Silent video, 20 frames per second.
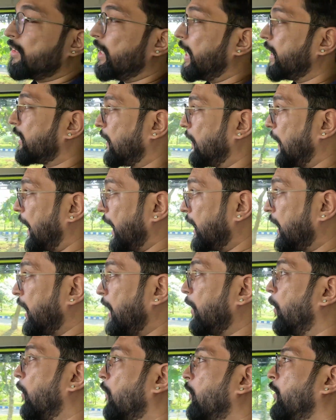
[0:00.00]
that
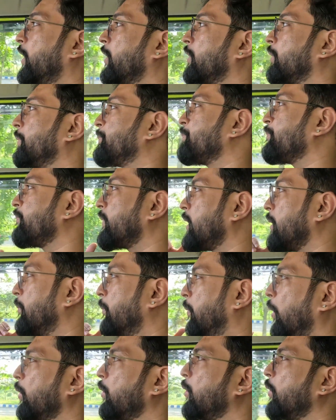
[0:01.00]
gliding over
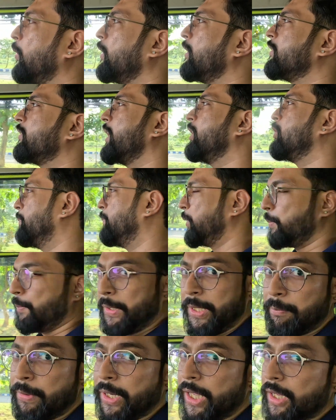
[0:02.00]
potholes and
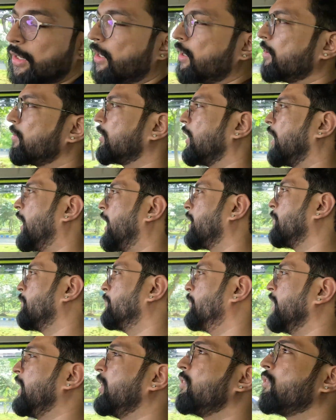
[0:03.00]
speed breakers are a
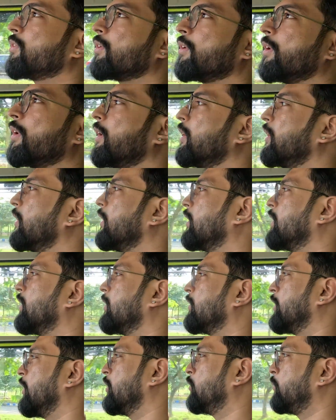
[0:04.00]
breeze.
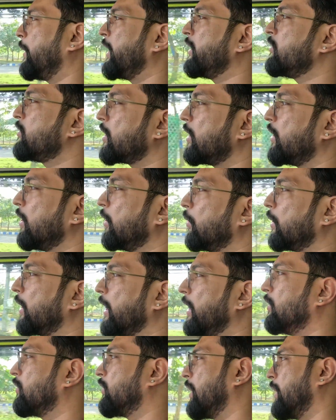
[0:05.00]
The suspension
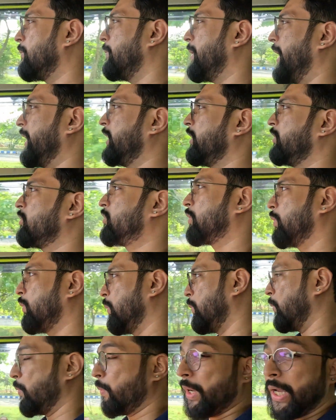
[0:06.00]
duties are managed
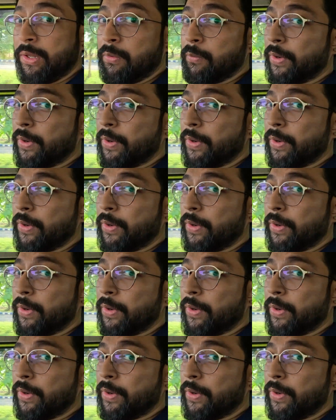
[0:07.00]
very